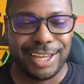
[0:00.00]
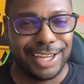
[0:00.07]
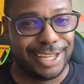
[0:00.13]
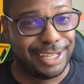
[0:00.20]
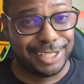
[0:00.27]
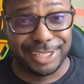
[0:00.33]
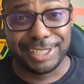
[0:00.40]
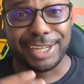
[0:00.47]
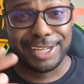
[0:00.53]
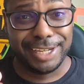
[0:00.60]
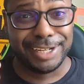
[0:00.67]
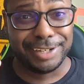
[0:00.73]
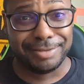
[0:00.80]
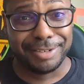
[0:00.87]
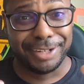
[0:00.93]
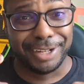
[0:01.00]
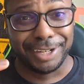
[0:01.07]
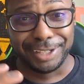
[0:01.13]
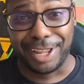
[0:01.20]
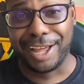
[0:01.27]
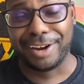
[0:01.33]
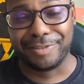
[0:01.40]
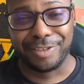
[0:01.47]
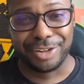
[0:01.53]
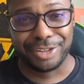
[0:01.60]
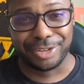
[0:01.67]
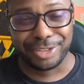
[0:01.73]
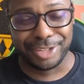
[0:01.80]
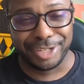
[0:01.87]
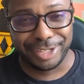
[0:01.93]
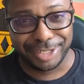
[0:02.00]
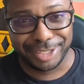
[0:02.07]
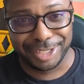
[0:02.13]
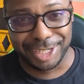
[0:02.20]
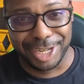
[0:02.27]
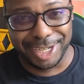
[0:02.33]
and just again a lot of other things.